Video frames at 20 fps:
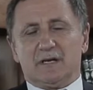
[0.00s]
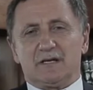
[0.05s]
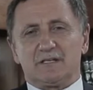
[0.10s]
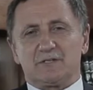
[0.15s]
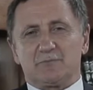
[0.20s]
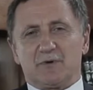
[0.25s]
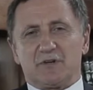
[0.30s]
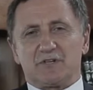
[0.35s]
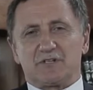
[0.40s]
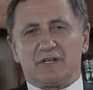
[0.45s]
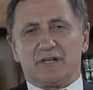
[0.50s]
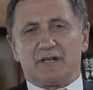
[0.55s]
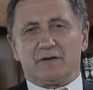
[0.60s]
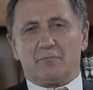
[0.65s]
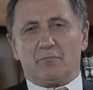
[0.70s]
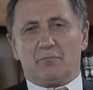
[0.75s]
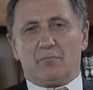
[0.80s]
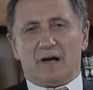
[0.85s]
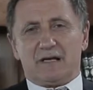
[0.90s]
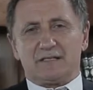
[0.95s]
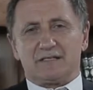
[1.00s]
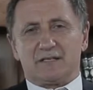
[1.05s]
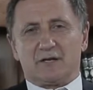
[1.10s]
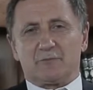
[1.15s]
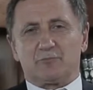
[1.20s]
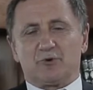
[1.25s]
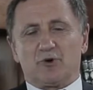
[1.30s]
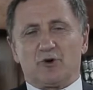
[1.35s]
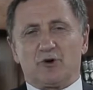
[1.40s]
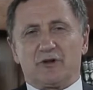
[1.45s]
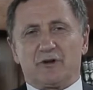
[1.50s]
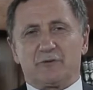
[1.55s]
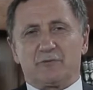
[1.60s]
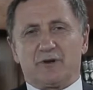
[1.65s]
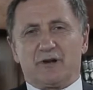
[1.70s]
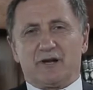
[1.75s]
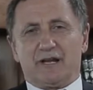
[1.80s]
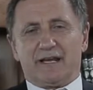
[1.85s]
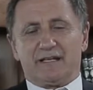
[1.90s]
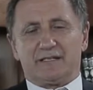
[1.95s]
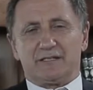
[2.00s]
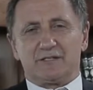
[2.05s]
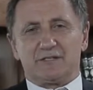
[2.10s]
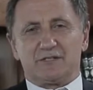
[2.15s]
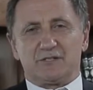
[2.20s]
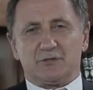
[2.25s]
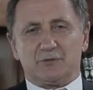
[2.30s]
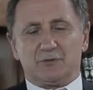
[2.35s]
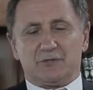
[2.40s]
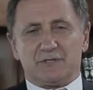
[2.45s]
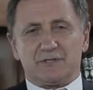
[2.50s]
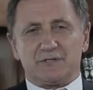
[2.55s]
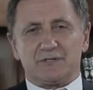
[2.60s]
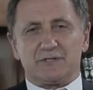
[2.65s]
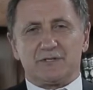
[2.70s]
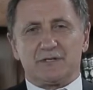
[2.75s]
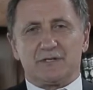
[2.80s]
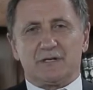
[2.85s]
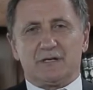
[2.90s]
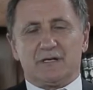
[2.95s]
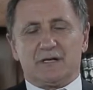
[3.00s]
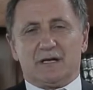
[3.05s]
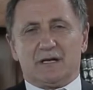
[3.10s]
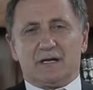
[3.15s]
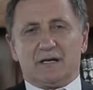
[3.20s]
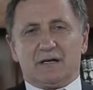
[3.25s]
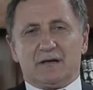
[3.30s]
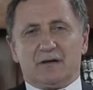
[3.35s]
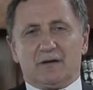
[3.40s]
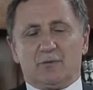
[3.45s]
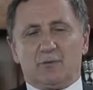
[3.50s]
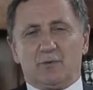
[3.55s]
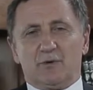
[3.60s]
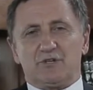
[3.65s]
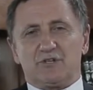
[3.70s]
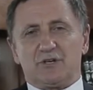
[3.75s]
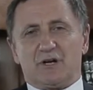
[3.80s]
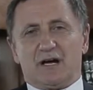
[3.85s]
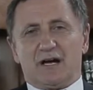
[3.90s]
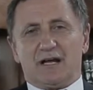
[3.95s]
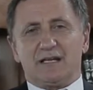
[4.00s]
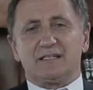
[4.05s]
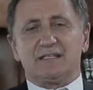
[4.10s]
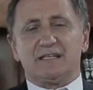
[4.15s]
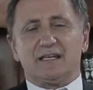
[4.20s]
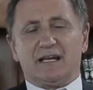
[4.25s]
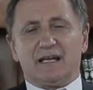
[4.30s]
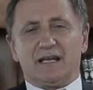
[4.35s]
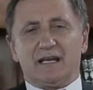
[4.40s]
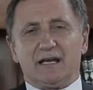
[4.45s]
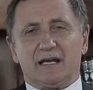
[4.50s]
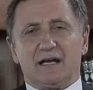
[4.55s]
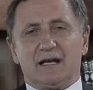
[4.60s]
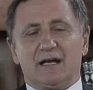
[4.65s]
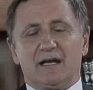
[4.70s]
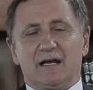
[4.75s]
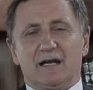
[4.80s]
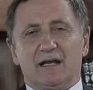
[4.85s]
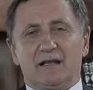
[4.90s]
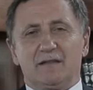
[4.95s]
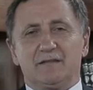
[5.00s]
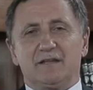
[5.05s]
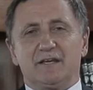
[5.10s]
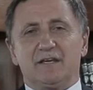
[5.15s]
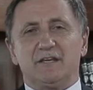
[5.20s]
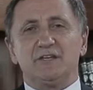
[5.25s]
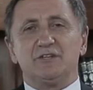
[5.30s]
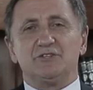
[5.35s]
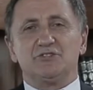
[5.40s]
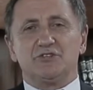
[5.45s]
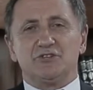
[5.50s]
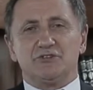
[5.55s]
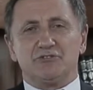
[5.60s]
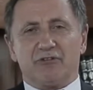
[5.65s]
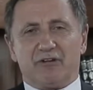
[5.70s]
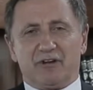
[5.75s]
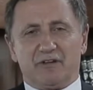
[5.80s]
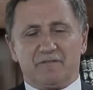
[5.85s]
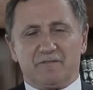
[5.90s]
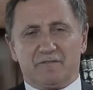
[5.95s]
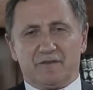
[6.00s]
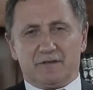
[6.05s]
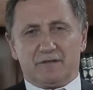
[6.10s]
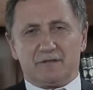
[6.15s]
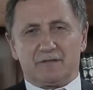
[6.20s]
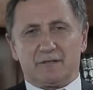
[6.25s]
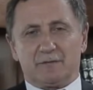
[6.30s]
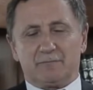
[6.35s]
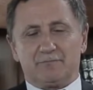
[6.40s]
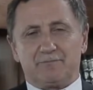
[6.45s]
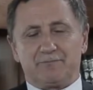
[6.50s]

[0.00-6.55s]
especially master program related students, which are dealing in the engineering field.